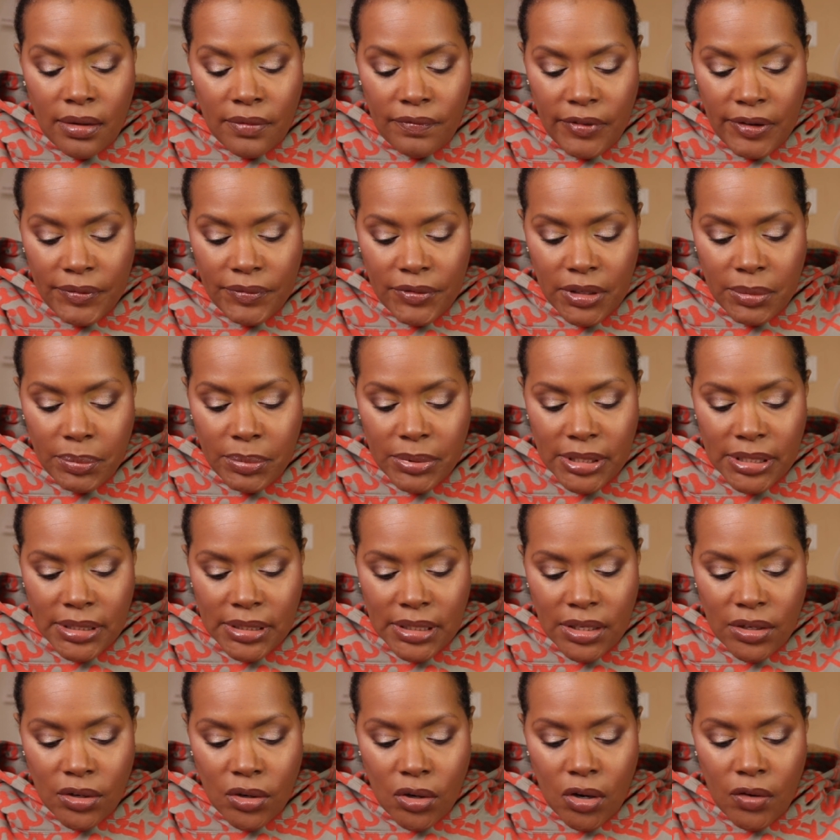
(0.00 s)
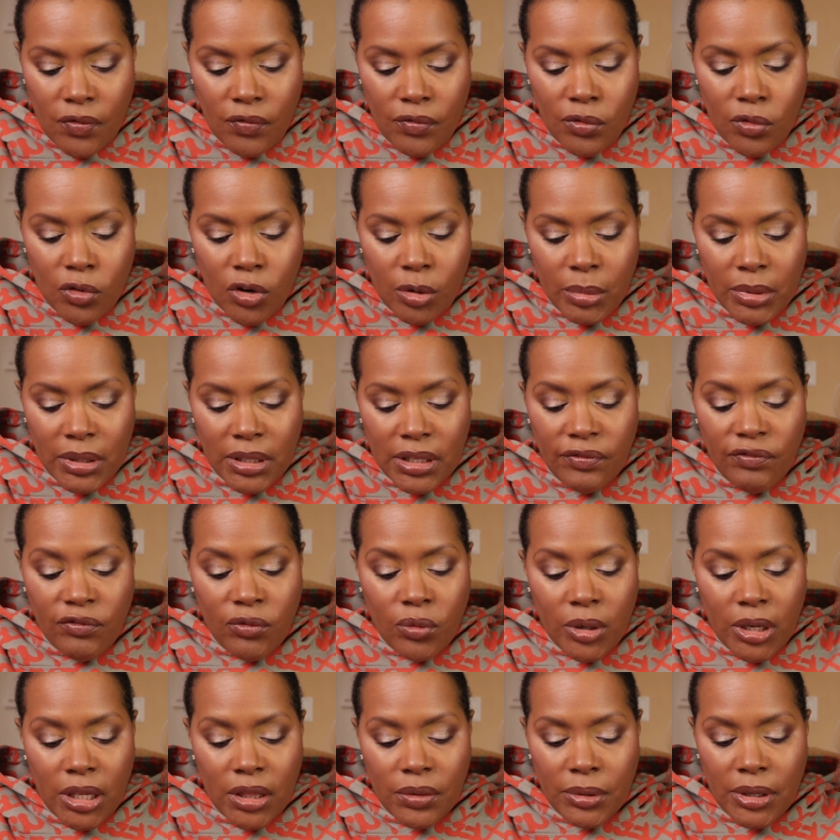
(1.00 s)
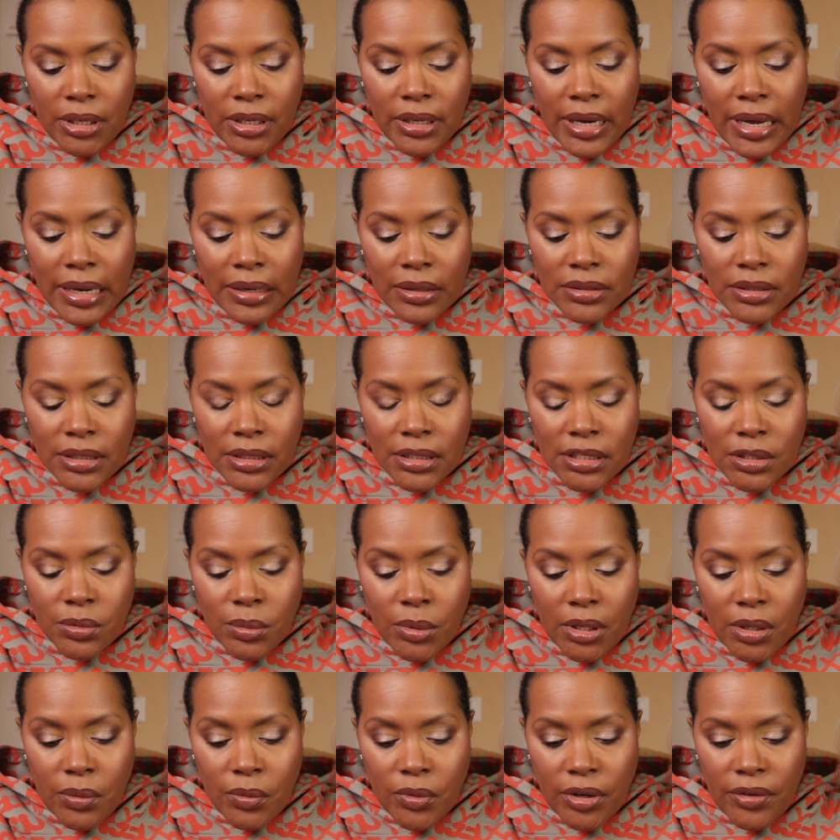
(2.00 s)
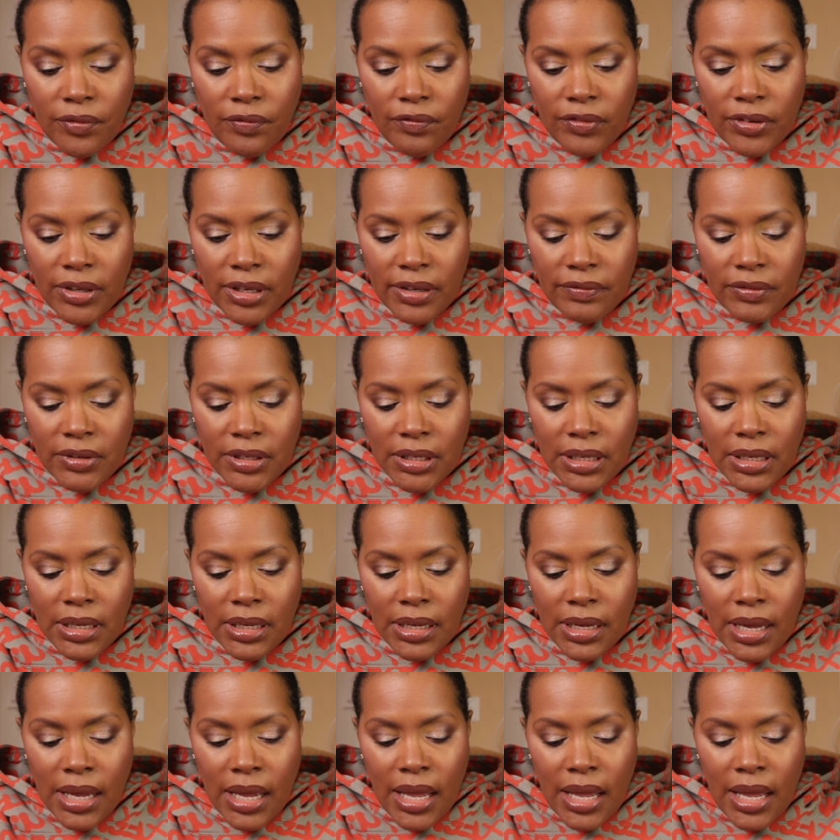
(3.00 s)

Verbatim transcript: 50% off, normally $43, it's $21.50.